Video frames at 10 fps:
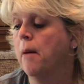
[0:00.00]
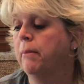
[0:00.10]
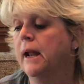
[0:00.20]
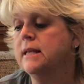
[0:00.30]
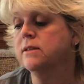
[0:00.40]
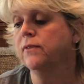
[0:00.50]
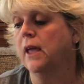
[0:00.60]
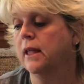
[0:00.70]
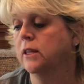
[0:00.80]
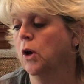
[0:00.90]
But as of
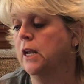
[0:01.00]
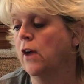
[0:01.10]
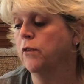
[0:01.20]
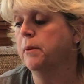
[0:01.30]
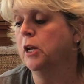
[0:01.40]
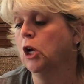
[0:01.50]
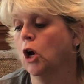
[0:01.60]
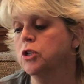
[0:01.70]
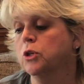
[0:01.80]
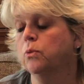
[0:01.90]
yet, there had never been a
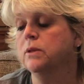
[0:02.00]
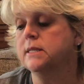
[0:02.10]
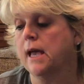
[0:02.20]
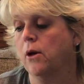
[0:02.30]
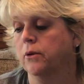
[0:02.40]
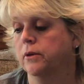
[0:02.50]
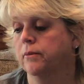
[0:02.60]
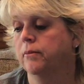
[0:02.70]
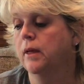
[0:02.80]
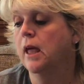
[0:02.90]
cartoon with sound.
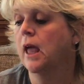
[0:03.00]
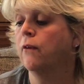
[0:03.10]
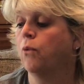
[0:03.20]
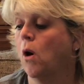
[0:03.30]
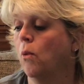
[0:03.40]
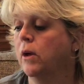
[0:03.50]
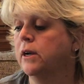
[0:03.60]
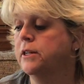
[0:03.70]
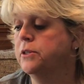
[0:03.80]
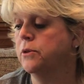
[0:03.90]
If Walt wanted
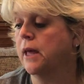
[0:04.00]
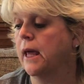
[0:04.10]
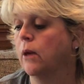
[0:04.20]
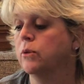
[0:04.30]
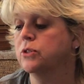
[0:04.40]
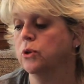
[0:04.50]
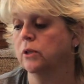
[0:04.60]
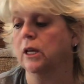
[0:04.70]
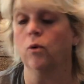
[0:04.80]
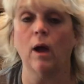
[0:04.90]
to do that, it would
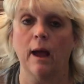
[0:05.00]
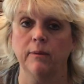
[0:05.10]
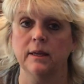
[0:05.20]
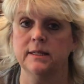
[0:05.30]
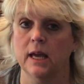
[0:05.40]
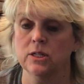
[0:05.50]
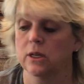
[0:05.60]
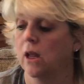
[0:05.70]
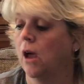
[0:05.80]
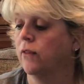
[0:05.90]
certainly grab the
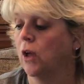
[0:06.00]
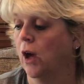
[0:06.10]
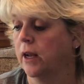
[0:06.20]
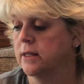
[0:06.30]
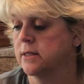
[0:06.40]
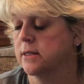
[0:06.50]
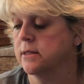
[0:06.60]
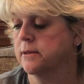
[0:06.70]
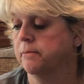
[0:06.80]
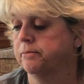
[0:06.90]
attention of the
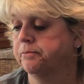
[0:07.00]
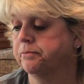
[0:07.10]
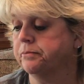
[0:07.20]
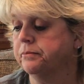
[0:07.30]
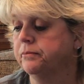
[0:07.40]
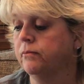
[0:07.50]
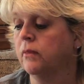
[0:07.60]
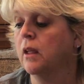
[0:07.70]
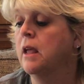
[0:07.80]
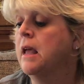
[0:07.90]
audiences.
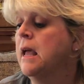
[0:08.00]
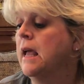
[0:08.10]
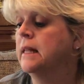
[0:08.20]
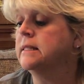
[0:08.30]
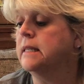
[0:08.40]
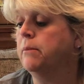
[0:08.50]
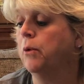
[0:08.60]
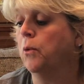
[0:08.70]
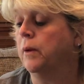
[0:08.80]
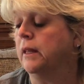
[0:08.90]
In
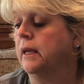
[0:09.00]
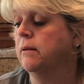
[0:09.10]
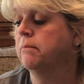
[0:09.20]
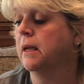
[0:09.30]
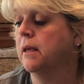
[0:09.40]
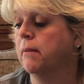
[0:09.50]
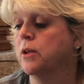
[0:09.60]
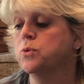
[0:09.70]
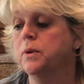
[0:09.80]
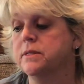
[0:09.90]
Steamboat Willie, Mickey
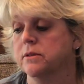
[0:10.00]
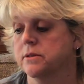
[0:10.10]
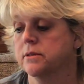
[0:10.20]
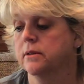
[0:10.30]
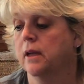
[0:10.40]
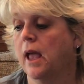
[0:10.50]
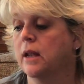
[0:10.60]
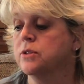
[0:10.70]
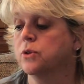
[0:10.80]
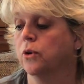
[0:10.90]
Mouse whistles, and
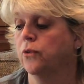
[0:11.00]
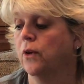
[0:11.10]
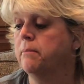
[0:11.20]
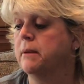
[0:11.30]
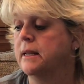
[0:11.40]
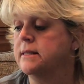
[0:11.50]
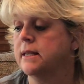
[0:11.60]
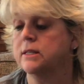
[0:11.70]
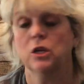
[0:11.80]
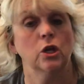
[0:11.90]
his girlfriend Minnie
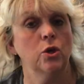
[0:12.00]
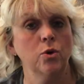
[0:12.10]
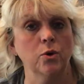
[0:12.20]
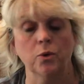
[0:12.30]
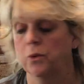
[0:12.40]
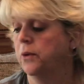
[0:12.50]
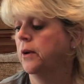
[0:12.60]
says, "Yoo-hoo."